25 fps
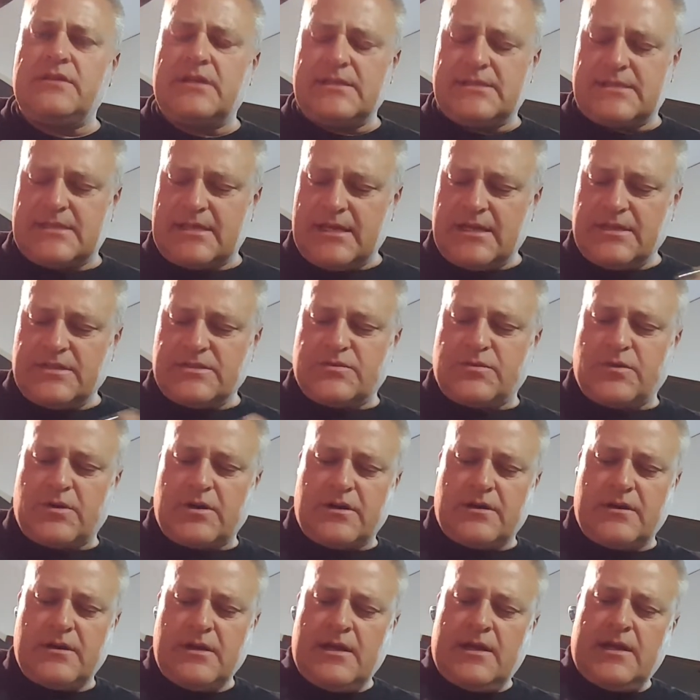These things
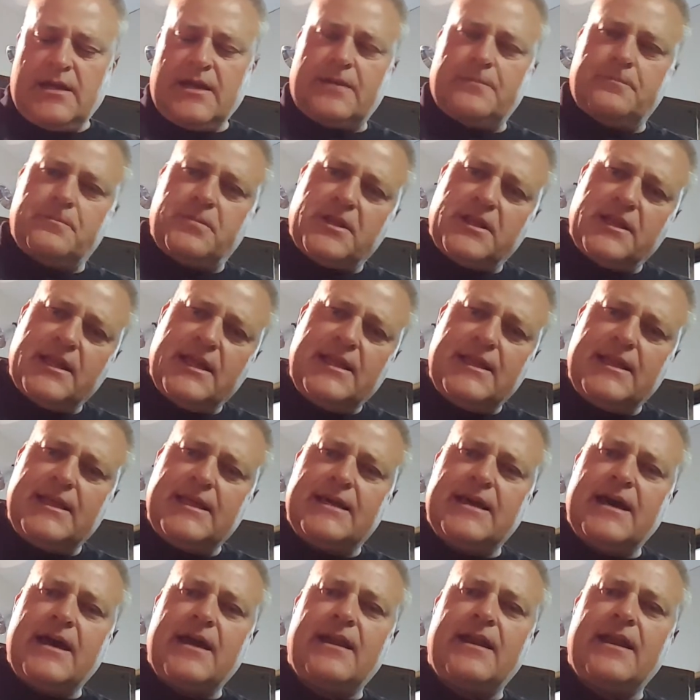were completely
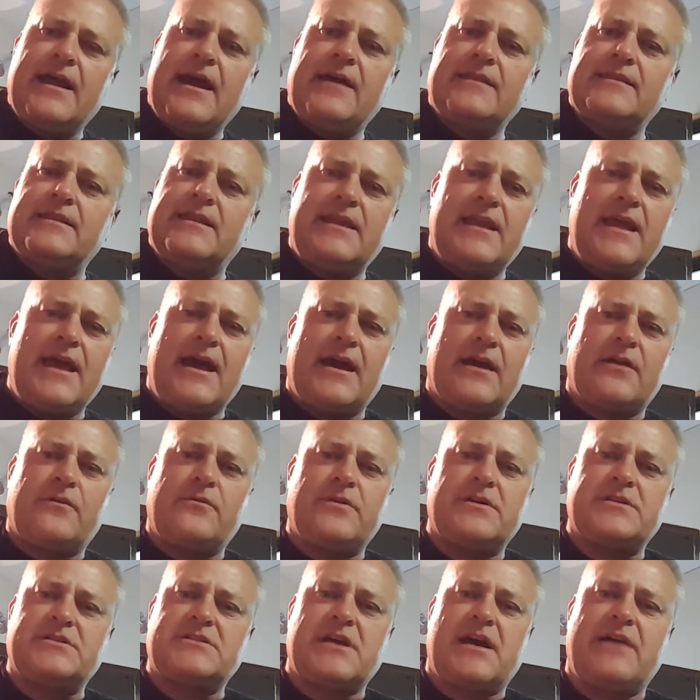gutted out in the neck,
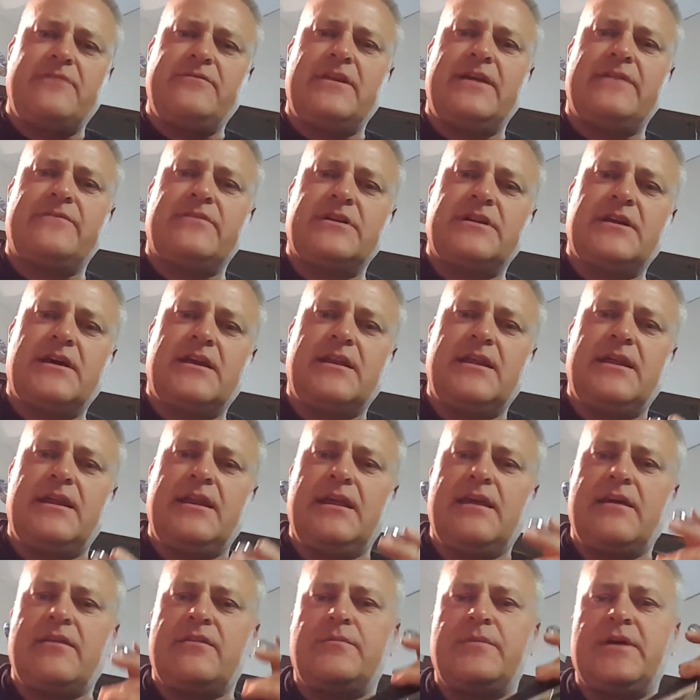which I've never done on
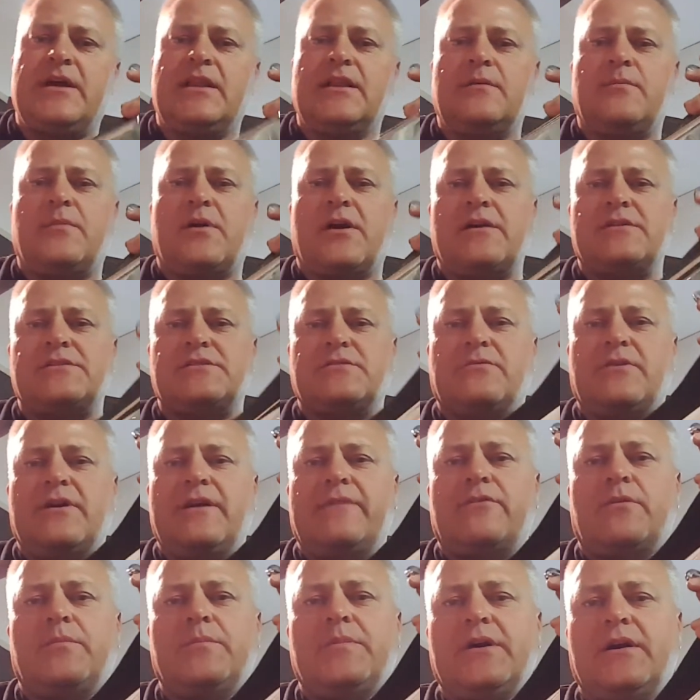any other Melobars that we
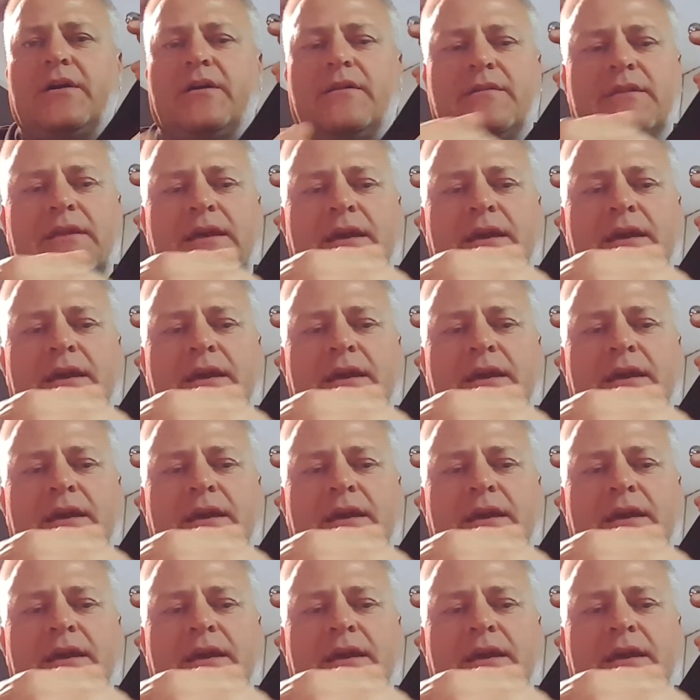ever built.